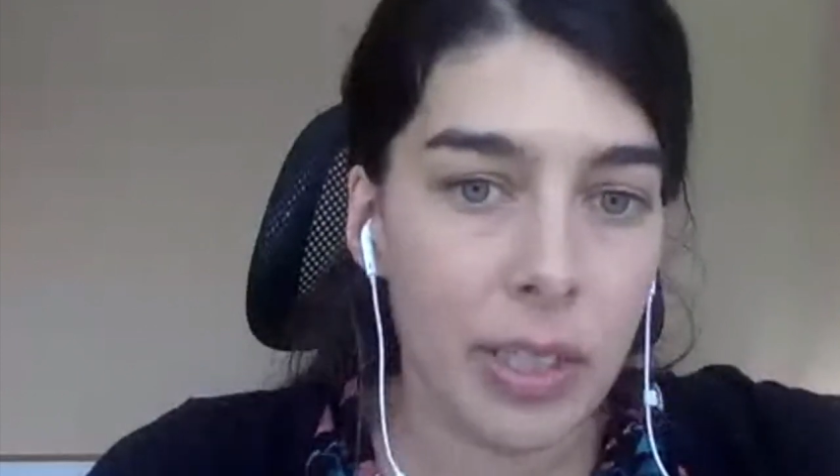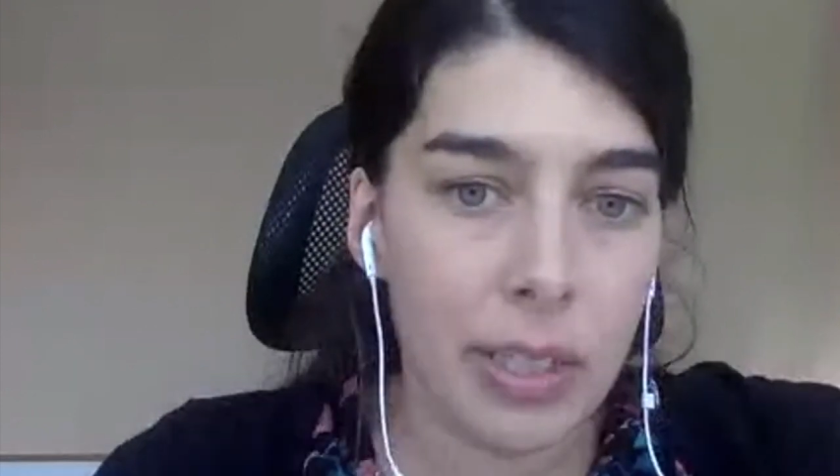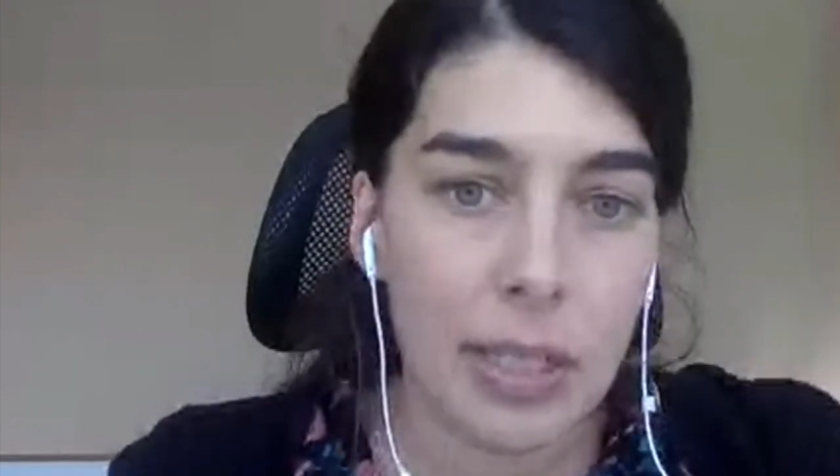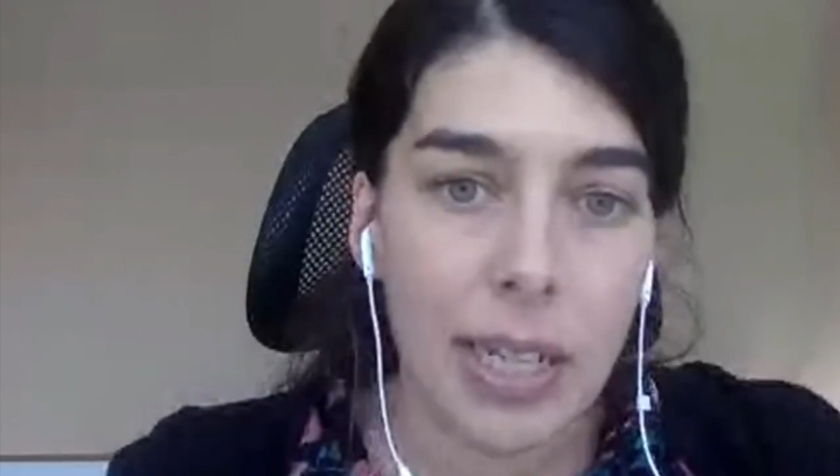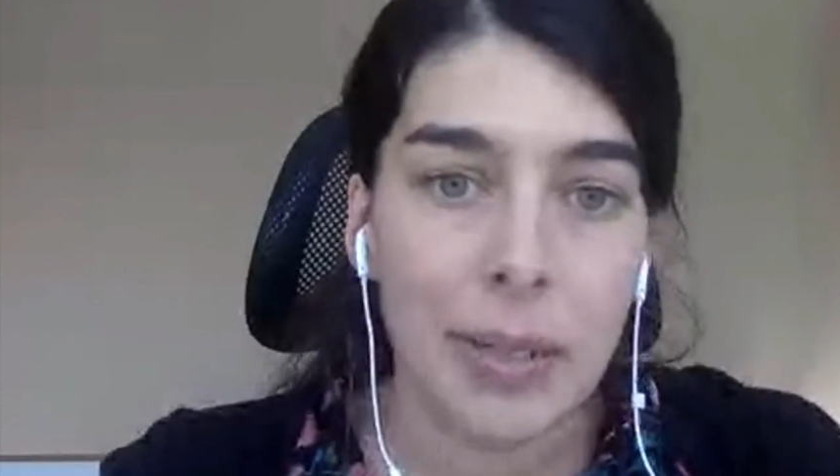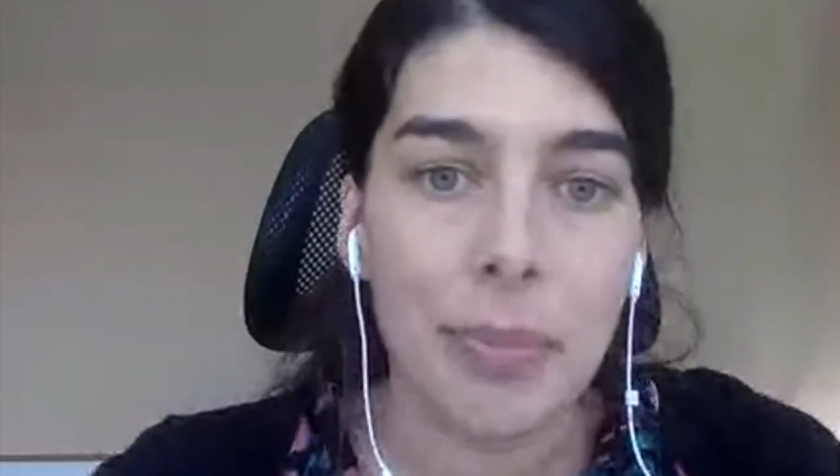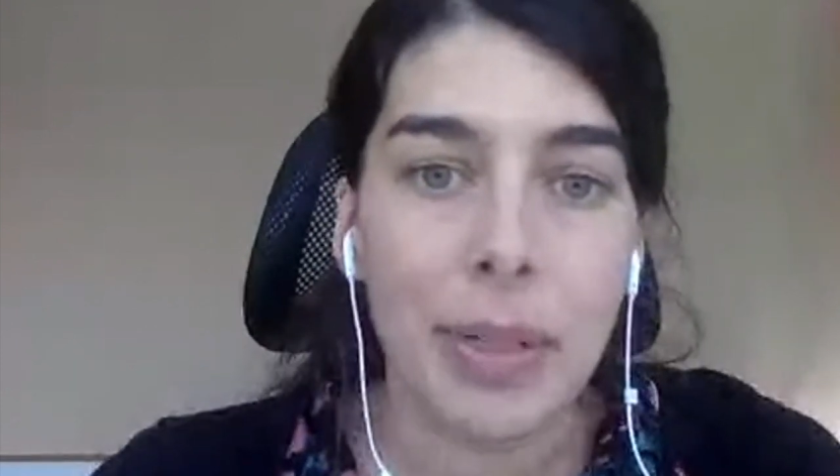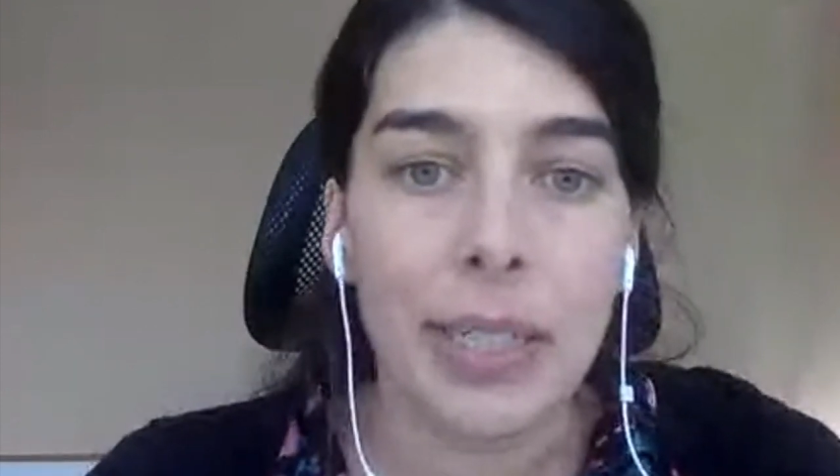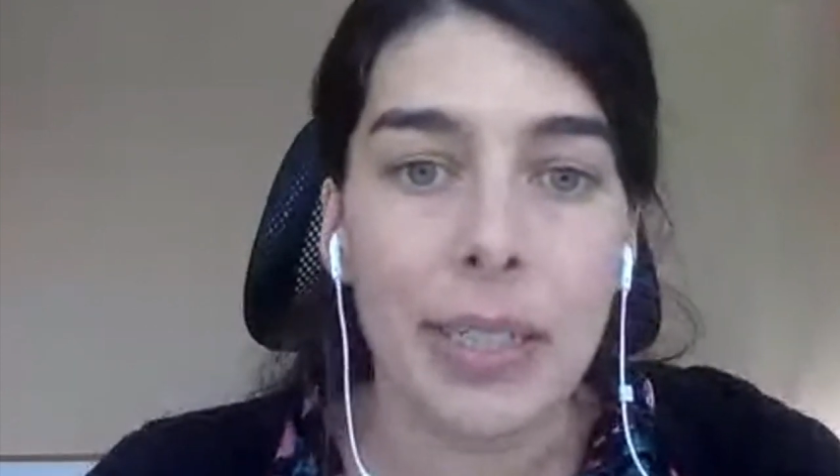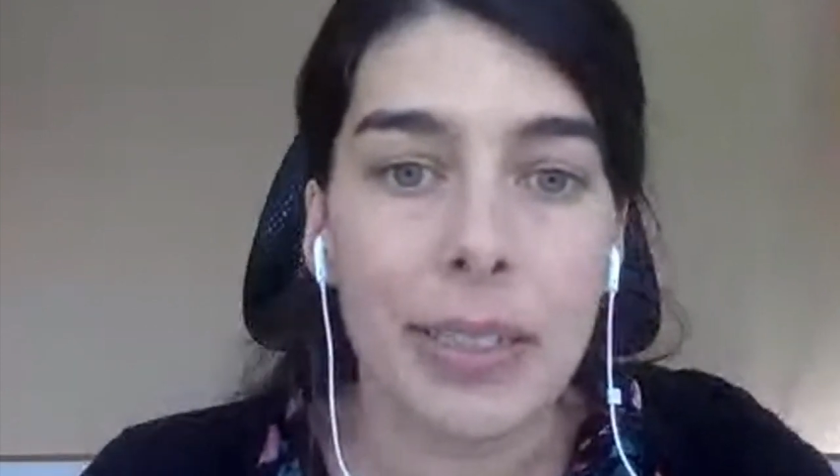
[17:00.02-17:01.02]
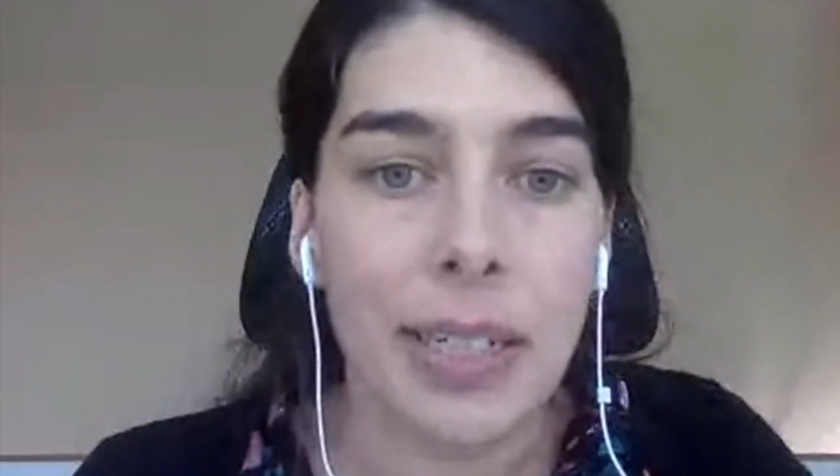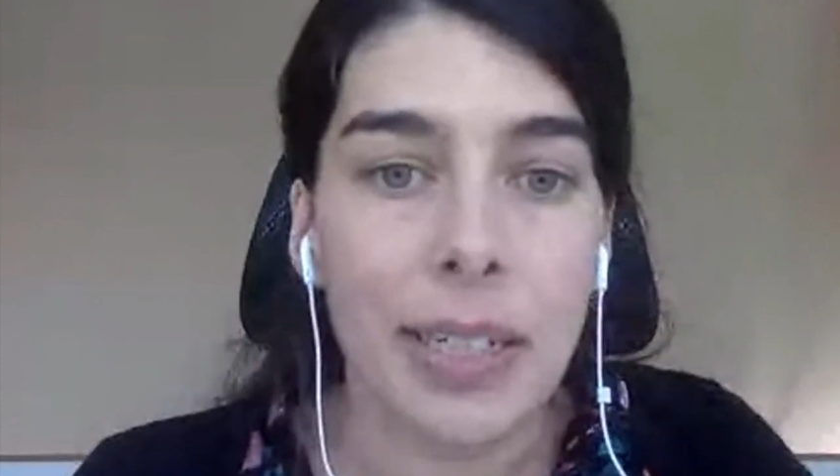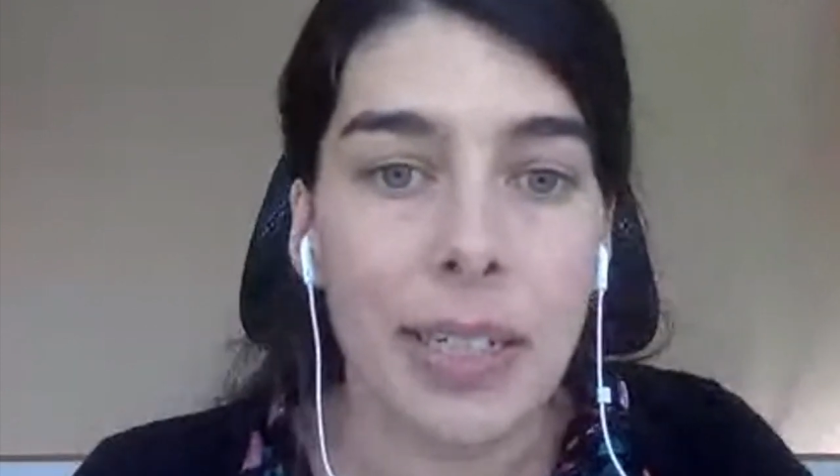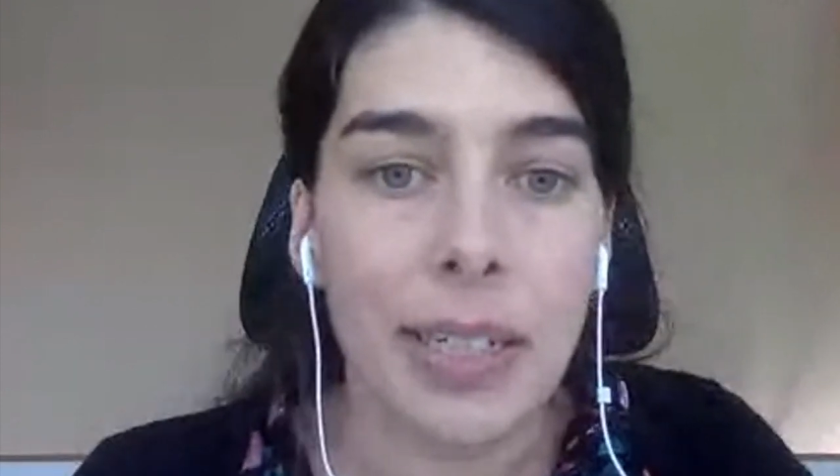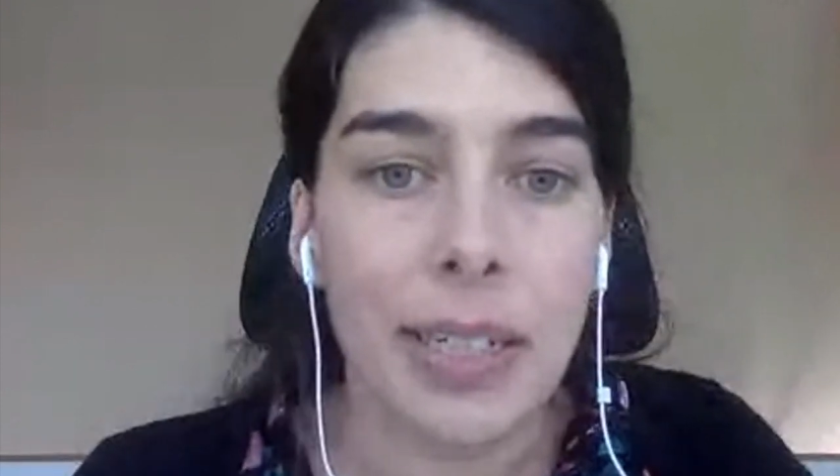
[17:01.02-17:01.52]
time
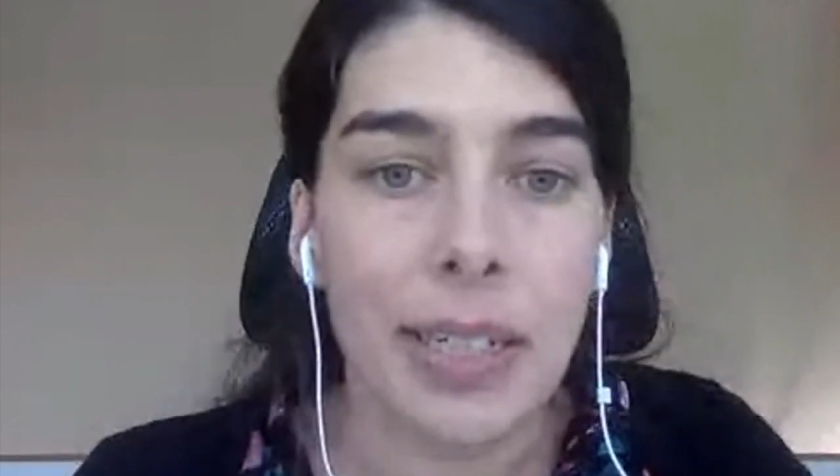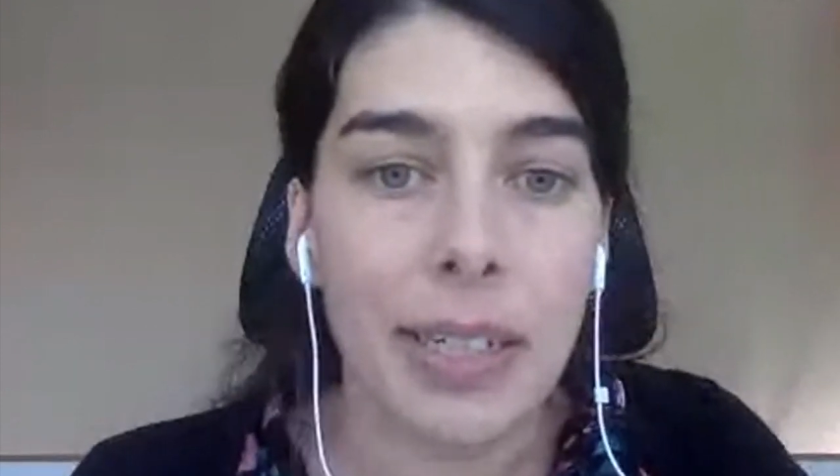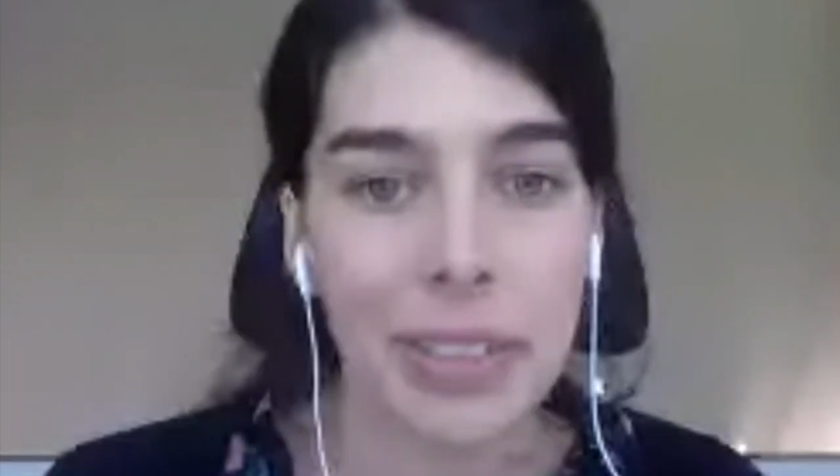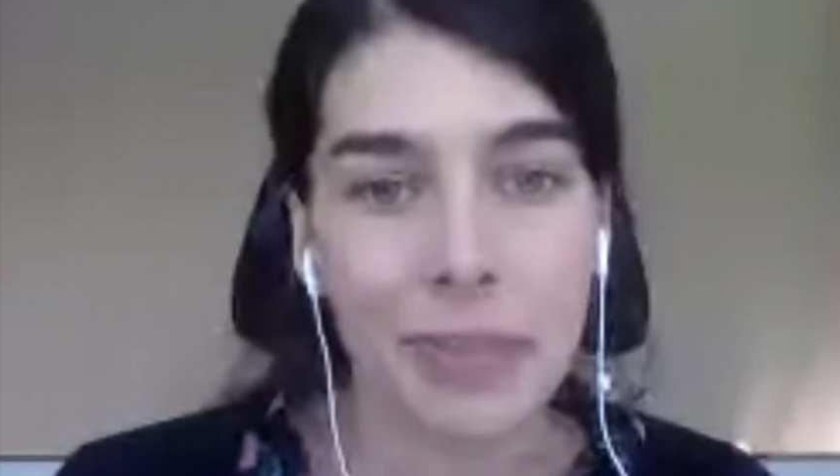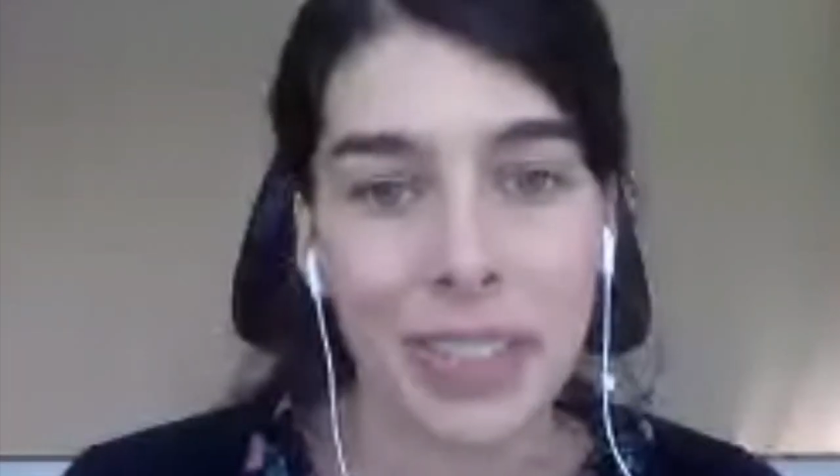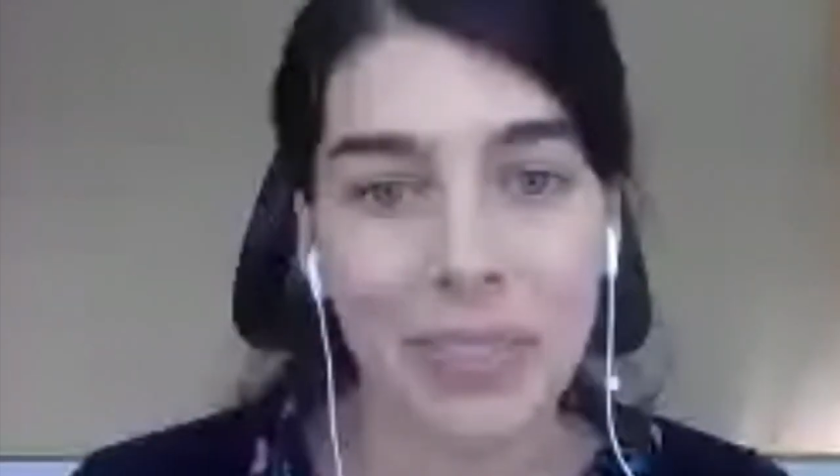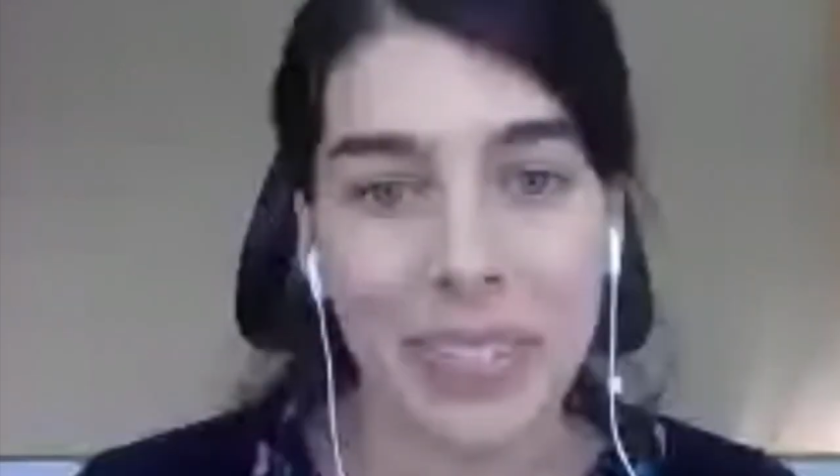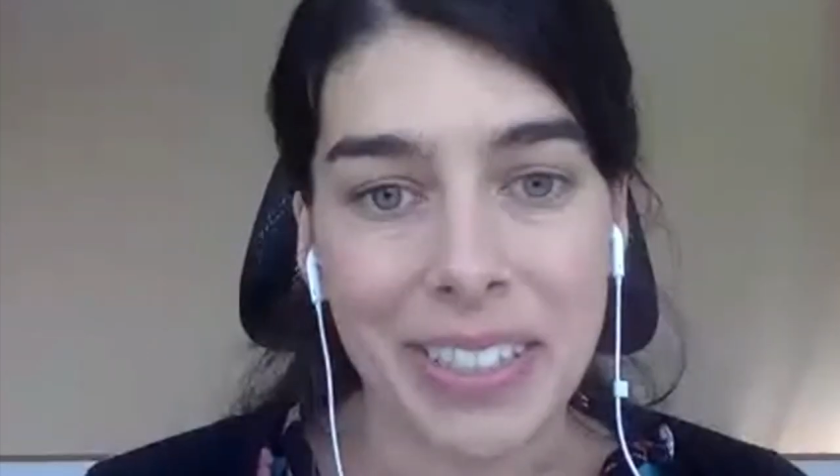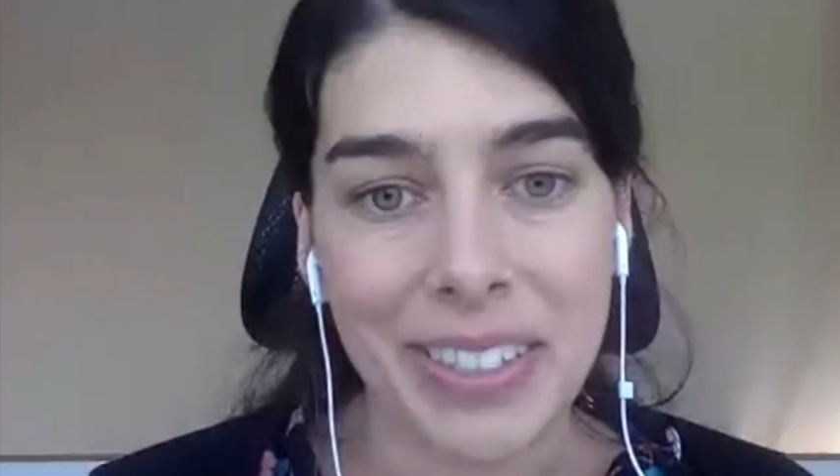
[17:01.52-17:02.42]
and efforts everywhere